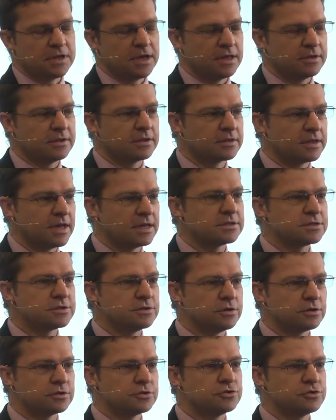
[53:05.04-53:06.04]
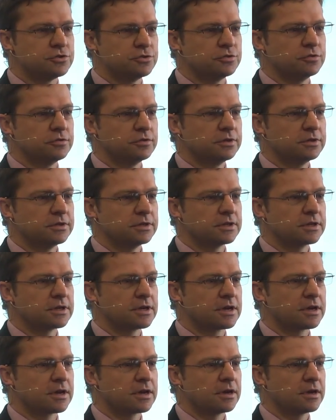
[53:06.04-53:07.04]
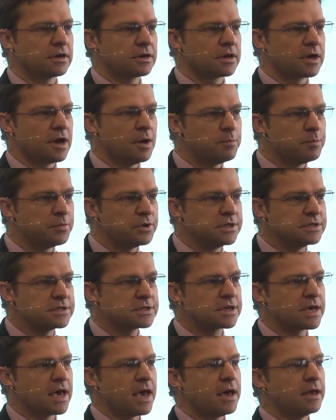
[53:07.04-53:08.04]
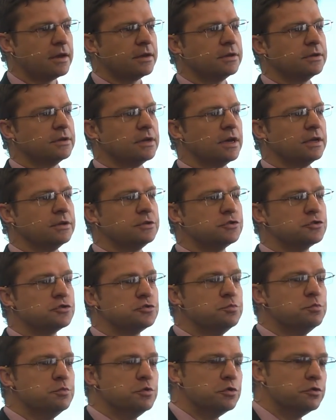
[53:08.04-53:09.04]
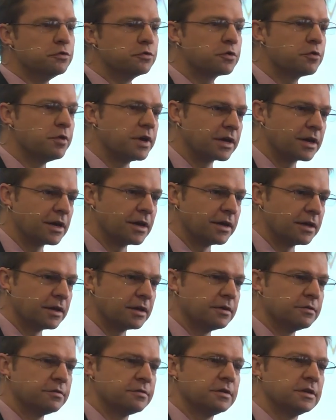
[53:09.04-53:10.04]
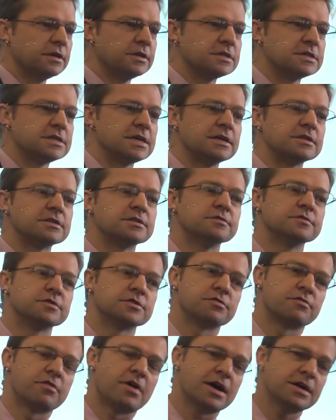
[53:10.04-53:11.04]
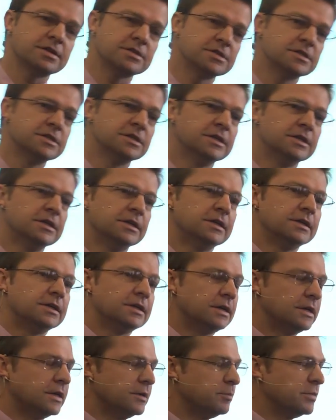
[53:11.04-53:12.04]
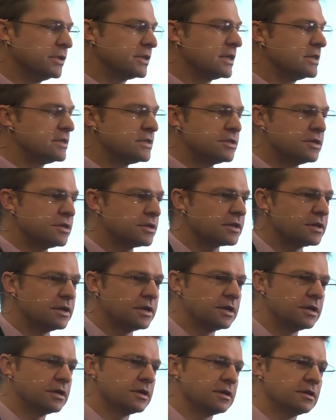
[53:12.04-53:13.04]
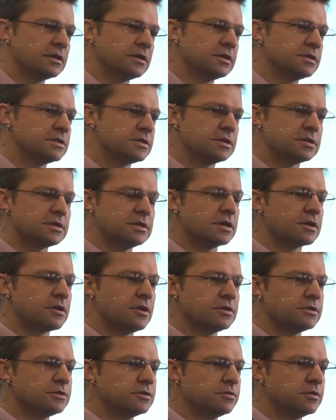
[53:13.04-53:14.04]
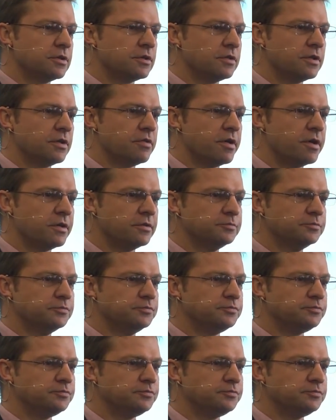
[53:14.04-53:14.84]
I think that's not true. I think uh, companies can and, and, do move quickly if the incentives are right, uh, but they certainly, they certainly can't do it on their own.